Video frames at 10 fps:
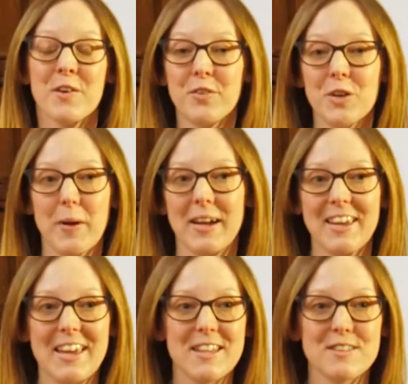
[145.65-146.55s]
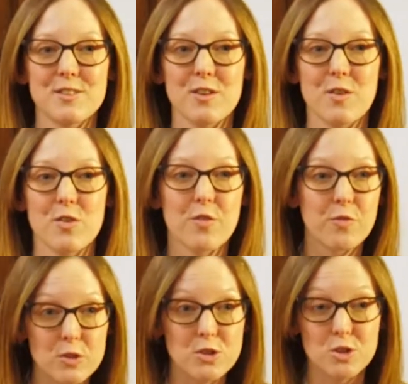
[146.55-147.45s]
Food bank is the
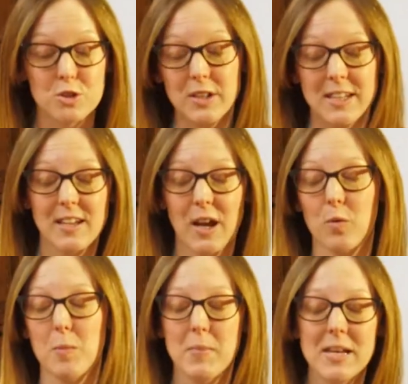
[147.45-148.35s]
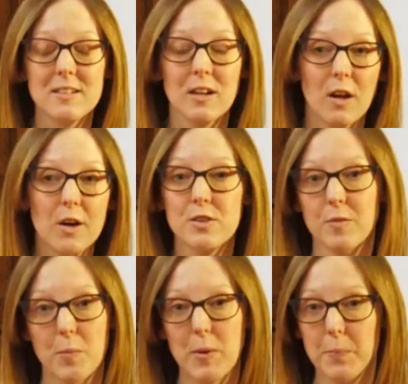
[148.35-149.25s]
front door. It's how we meet a lot
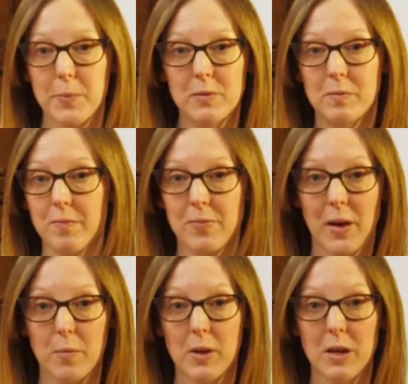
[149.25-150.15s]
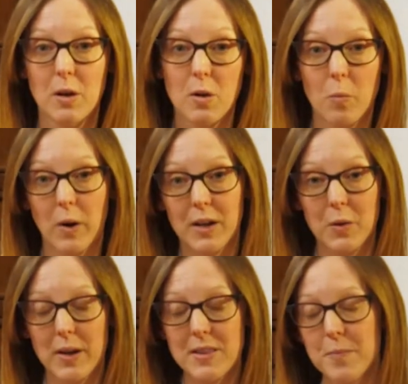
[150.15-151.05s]
of the people that we
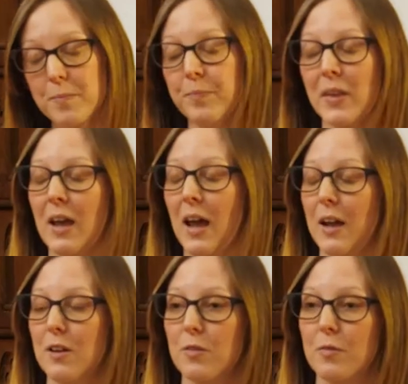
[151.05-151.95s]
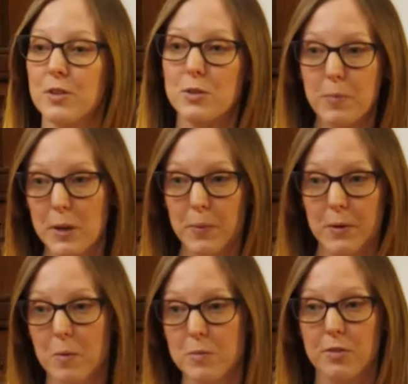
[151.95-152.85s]
work with, and for some
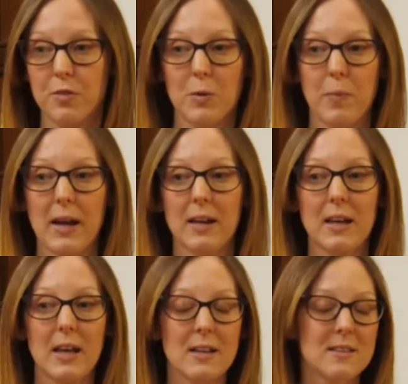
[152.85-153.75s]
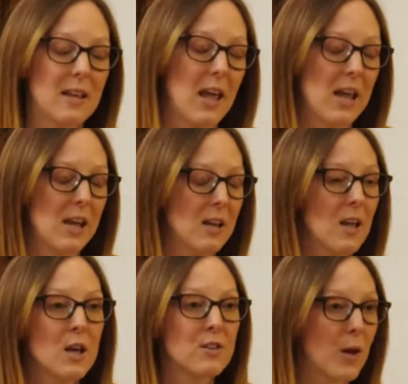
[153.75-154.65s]
people who come to food bank, it's a
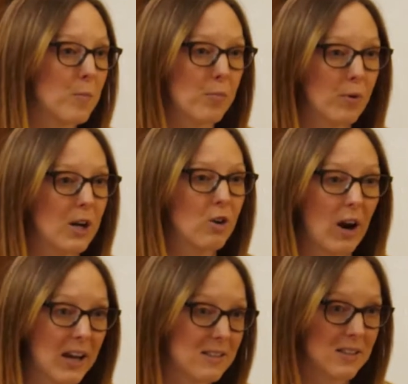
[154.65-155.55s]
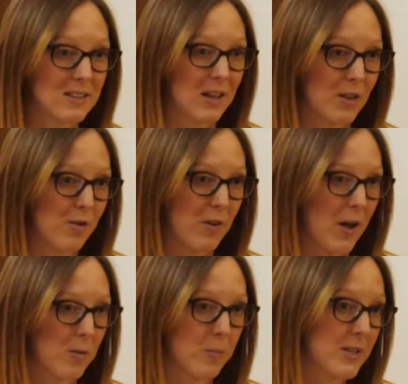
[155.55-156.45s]
temporary crisis that they
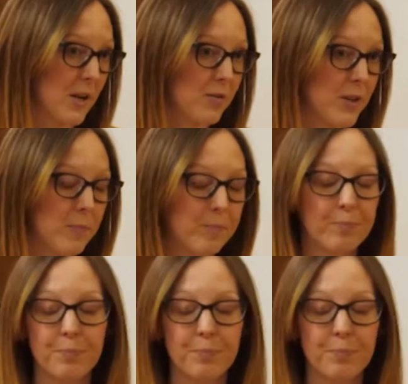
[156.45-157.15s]
found themselves in.